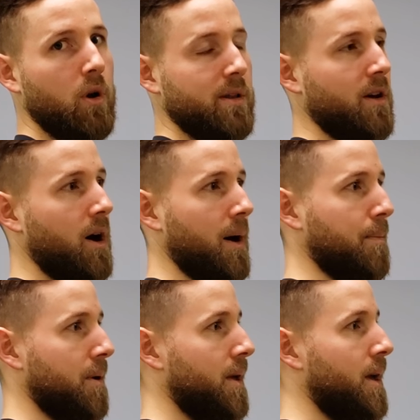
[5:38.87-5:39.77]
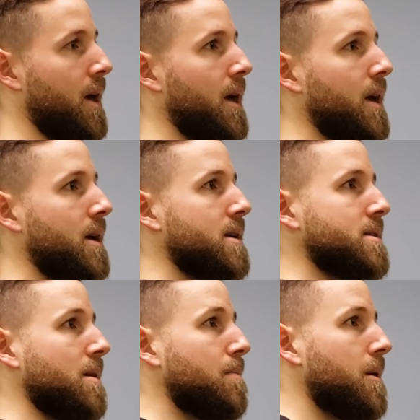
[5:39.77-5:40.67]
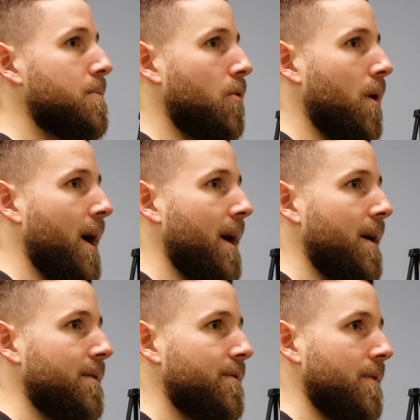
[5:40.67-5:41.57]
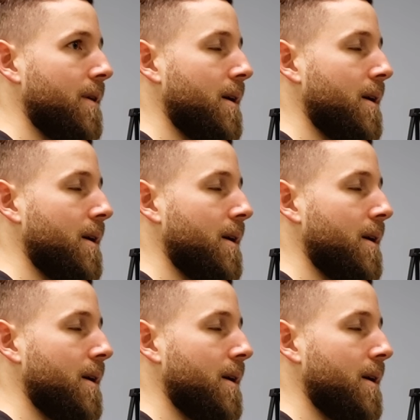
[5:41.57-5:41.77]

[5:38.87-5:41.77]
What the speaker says: on top. Some people have